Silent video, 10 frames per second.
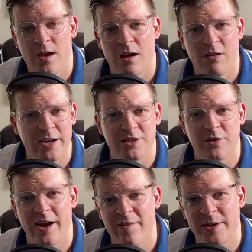right, so
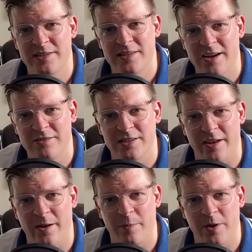I have my sound
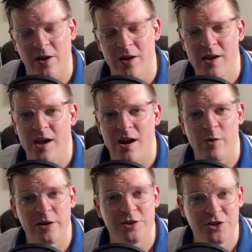set up here and I
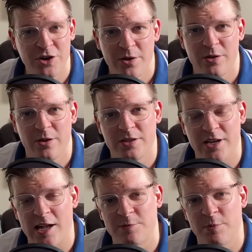want to show you those
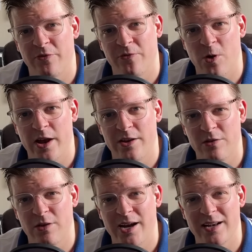sounds, but before I
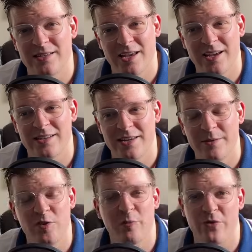do, I got to tell you
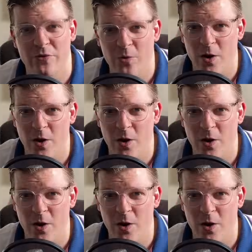tip number 4.